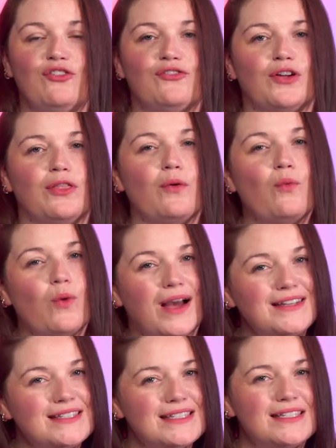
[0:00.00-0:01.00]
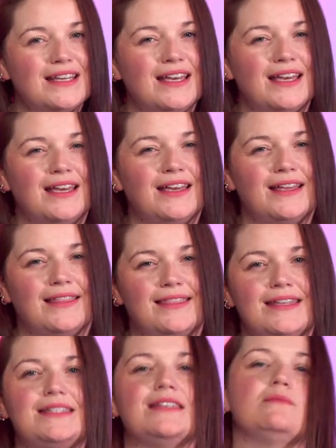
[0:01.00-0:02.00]
For the what's,
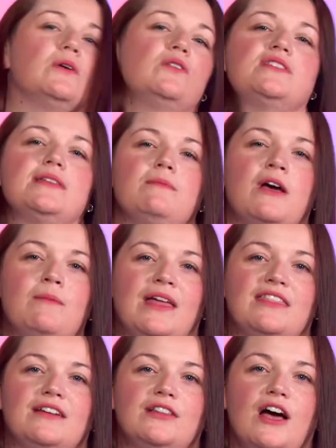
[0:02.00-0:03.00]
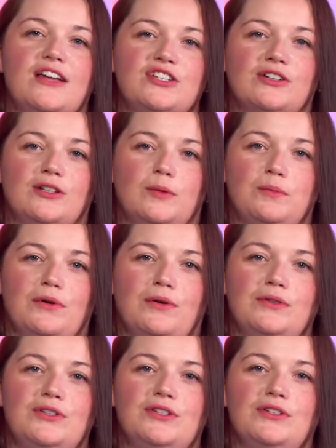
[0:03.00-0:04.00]
this is mostly my methodological
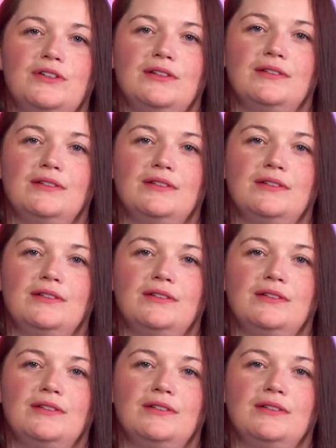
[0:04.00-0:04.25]
approach.